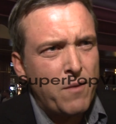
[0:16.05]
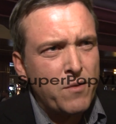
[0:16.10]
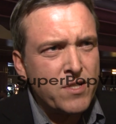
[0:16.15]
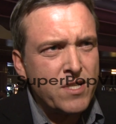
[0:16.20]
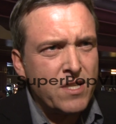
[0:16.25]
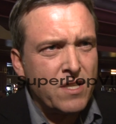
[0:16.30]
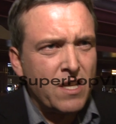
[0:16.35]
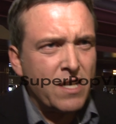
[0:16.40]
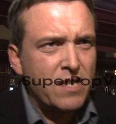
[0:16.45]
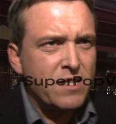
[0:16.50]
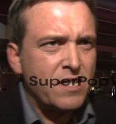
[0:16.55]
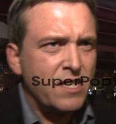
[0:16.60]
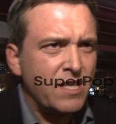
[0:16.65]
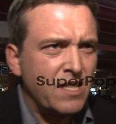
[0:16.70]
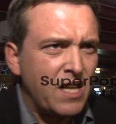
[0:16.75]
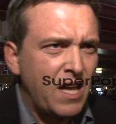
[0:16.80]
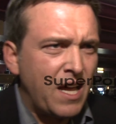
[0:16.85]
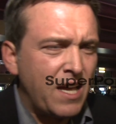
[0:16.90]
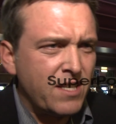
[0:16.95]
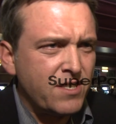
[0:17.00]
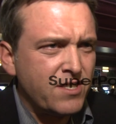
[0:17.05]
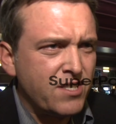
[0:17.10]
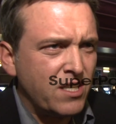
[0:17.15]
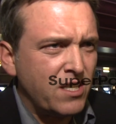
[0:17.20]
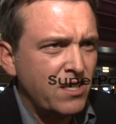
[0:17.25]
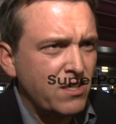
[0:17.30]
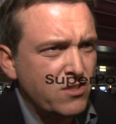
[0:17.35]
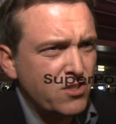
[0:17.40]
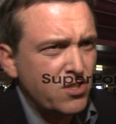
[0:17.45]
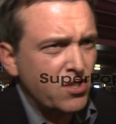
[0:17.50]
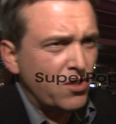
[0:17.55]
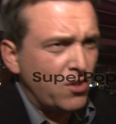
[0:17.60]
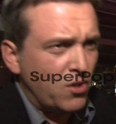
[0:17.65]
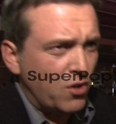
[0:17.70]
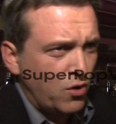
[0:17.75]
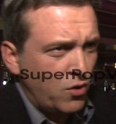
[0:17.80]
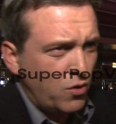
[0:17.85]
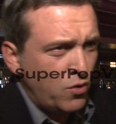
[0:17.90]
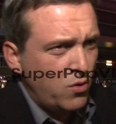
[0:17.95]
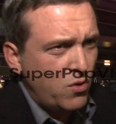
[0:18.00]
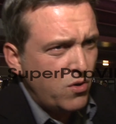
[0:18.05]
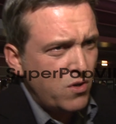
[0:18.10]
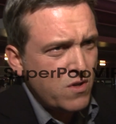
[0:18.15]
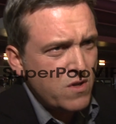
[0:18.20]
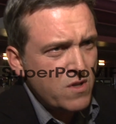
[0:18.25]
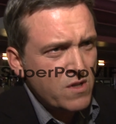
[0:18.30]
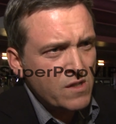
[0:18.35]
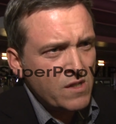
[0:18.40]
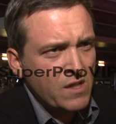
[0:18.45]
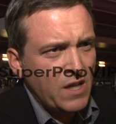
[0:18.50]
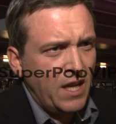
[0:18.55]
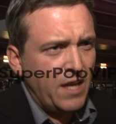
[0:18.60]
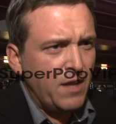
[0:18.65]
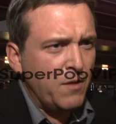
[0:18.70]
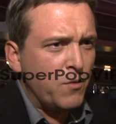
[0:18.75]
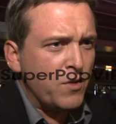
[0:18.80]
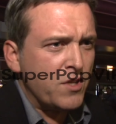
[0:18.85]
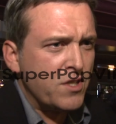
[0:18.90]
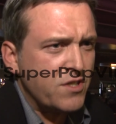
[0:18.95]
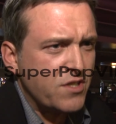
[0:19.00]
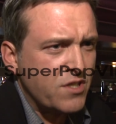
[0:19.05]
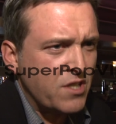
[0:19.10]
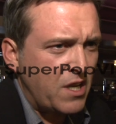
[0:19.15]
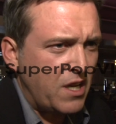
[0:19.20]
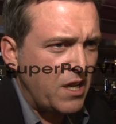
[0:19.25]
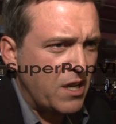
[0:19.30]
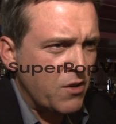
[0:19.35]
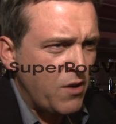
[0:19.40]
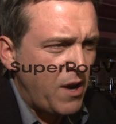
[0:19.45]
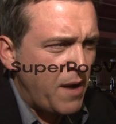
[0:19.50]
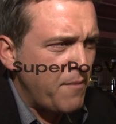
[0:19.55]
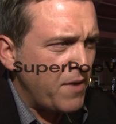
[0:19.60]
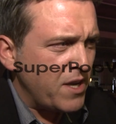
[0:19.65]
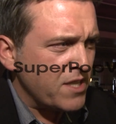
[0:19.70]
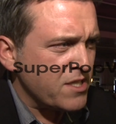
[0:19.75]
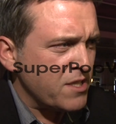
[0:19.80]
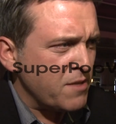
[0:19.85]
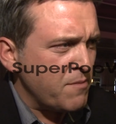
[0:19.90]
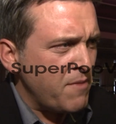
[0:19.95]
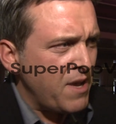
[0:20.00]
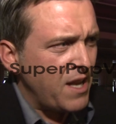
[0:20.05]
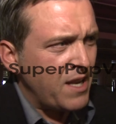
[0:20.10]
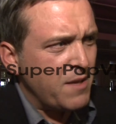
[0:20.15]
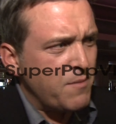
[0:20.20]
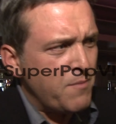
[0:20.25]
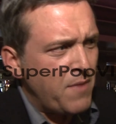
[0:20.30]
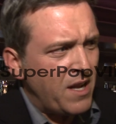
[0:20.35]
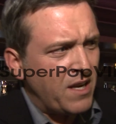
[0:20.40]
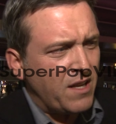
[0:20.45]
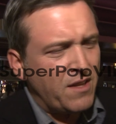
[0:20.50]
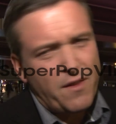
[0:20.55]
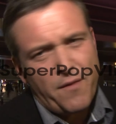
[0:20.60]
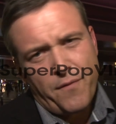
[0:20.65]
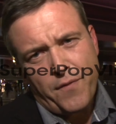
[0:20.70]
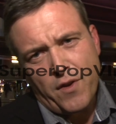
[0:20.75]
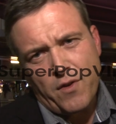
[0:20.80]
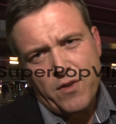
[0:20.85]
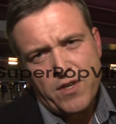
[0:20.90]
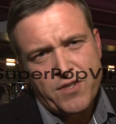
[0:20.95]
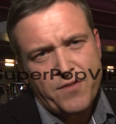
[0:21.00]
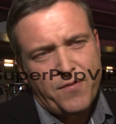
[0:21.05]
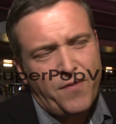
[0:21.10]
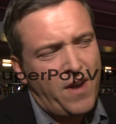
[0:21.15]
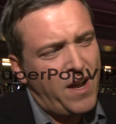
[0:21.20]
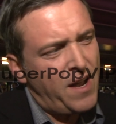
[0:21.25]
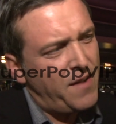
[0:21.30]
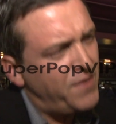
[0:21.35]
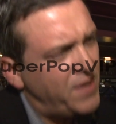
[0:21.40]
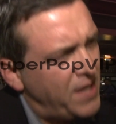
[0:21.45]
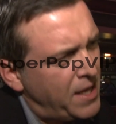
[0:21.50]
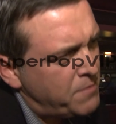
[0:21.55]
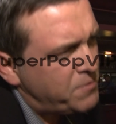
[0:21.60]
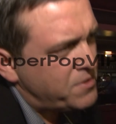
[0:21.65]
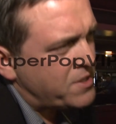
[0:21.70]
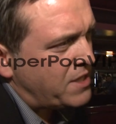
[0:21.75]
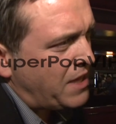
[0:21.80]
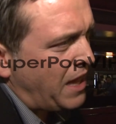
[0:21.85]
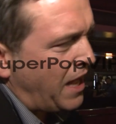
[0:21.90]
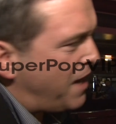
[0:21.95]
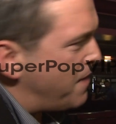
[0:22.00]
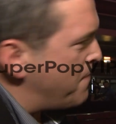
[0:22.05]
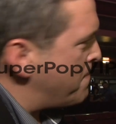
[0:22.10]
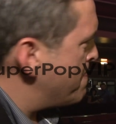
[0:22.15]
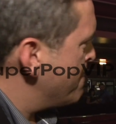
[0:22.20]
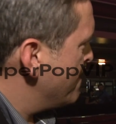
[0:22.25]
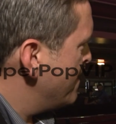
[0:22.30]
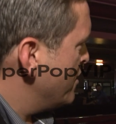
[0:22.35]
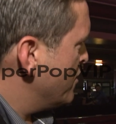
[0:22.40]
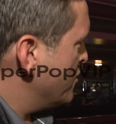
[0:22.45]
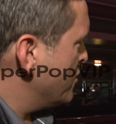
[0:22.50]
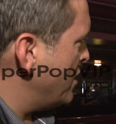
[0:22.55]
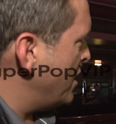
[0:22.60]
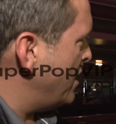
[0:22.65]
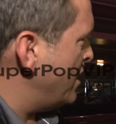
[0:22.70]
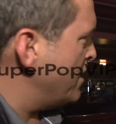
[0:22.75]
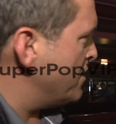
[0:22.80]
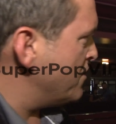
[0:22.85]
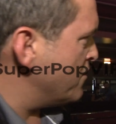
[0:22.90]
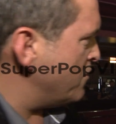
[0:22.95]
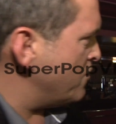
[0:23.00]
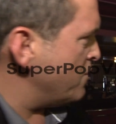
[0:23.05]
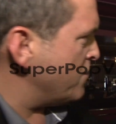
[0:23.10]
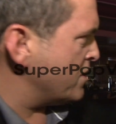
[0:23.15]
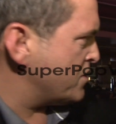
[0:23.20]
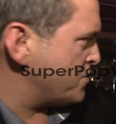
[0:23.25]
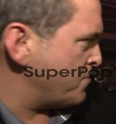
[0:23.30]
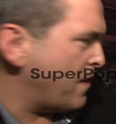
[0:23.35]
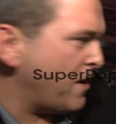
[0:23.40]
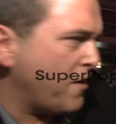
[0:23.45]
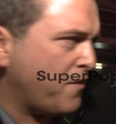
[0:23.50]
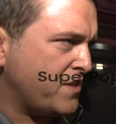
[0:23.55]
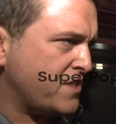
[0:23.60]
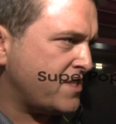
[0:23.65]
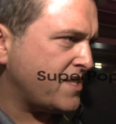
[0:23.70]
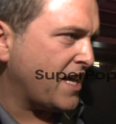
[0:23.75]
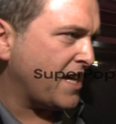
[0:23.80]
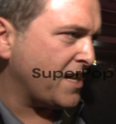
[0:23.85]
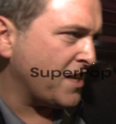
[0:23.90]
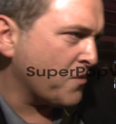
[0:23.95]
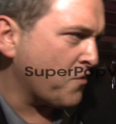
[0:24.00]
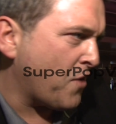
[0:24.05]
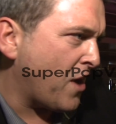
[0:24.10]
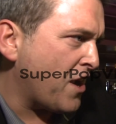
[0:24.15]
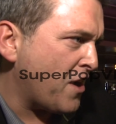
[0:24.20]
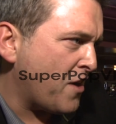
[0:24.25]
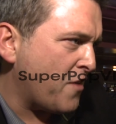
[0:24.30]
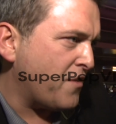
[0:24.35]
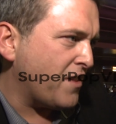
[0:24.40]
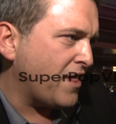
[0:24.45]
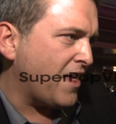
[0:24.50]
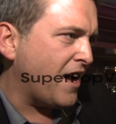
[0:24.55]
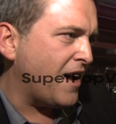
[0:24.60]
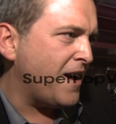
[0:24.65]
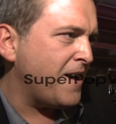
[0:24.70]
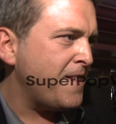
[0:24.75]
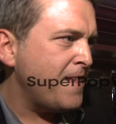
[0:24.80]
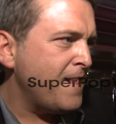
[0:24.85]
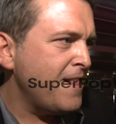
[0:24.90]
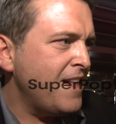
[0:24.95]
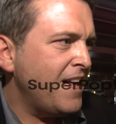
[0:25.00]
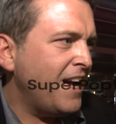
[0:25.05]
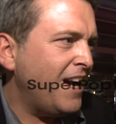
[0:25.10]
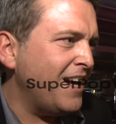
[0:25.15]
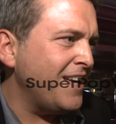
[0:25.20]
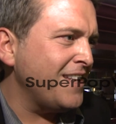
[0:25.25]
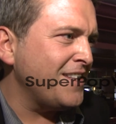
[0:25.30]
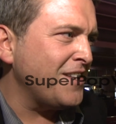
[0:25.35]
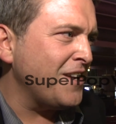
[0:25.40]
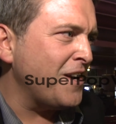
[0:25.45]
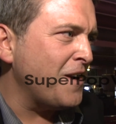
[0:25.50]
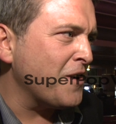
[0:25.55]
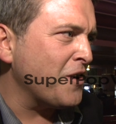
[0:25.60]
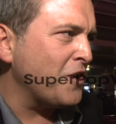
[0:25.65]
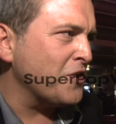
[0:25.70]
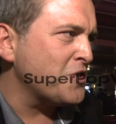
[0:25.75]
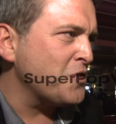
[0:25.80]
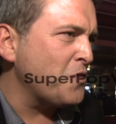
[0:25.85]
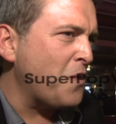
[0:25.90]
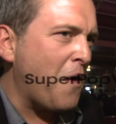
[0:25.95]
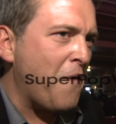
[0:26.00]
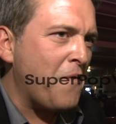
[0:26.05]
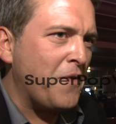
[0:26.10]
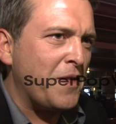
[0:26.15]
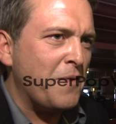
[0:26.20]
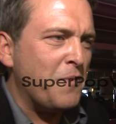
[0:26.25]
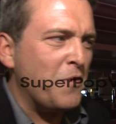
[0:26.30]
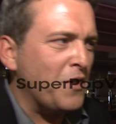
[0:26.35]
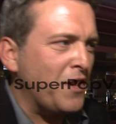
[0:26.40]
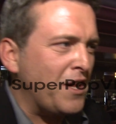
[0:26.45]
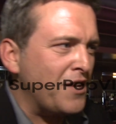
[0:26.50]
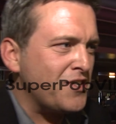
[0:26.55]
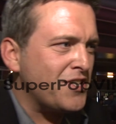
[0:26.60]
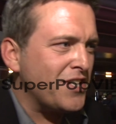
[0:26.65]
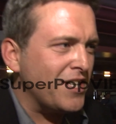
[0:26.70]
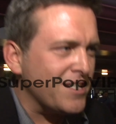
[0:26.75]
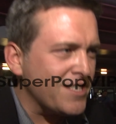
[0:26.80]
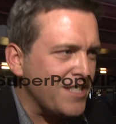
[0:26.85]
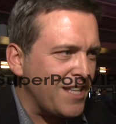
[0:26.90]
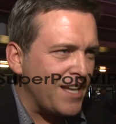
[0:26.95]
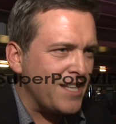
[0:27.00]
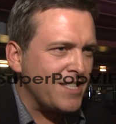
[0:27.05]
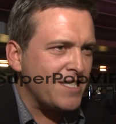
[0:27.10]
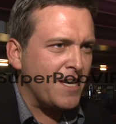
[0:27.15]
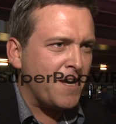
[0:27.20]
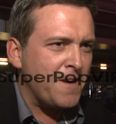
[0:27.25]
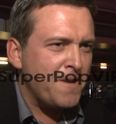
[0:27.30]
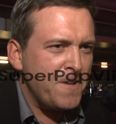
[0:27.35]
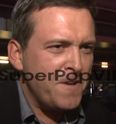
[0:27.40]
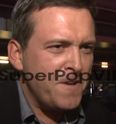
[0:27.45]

It was in 1982, and it was Grandmaster Melly Mellon, The Furious Five in Amsterdam. And there's Melvin standing right over there, and I got to work with him all those years later.